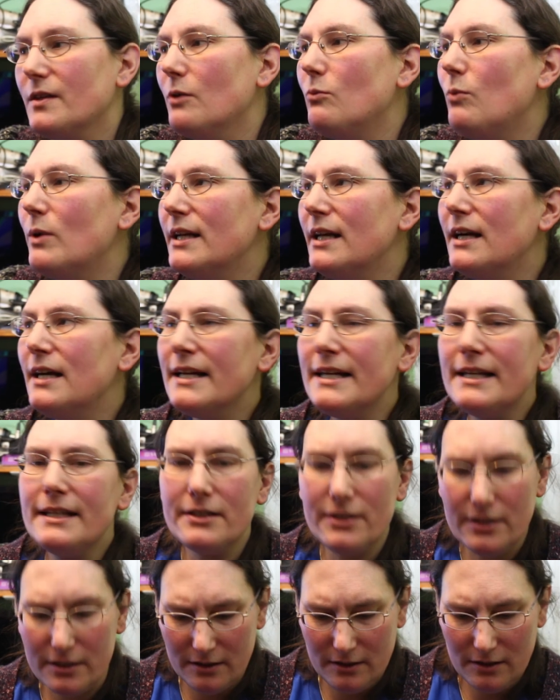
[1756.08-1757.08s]
when I
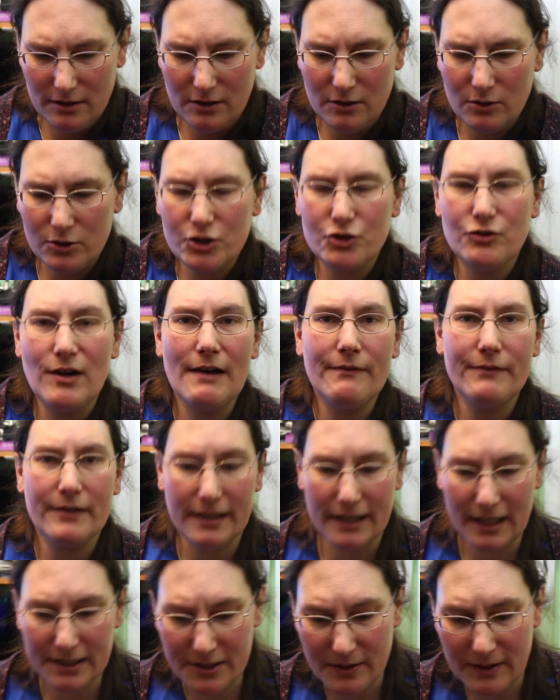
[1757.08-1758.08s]
go
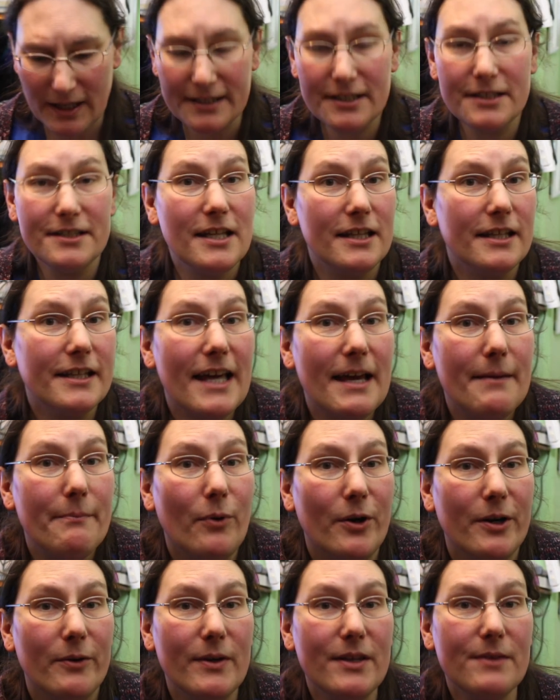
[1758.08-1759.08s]
travelling, I do like to take the Game
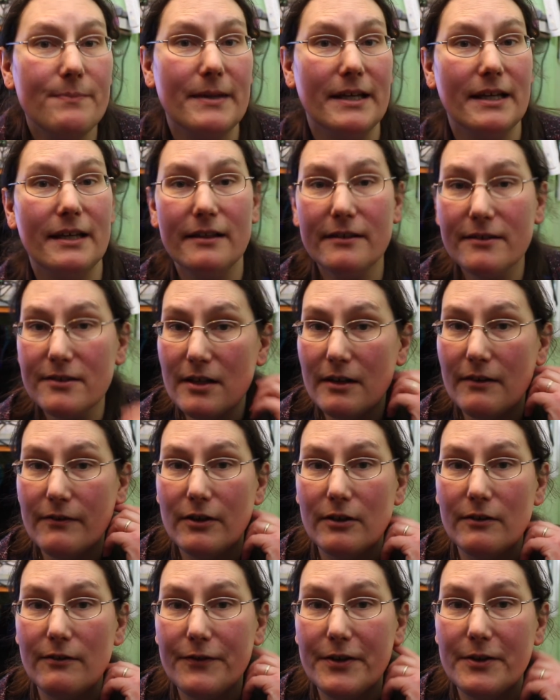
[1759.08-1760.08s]
Boy with me, so I've
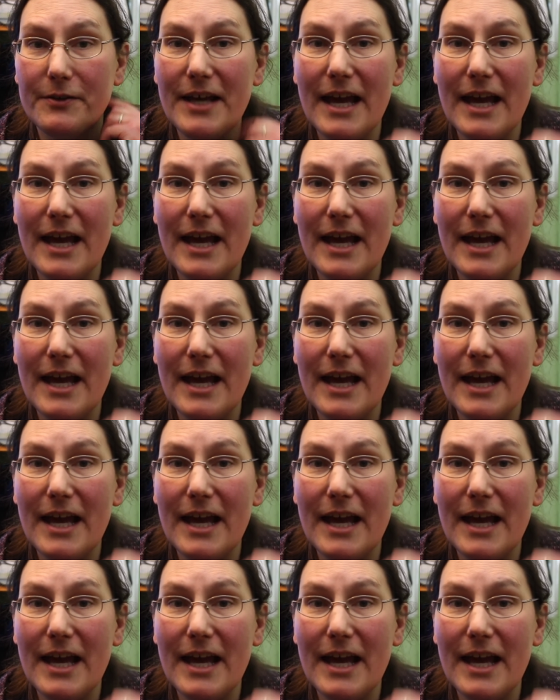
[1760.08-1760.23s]
got a few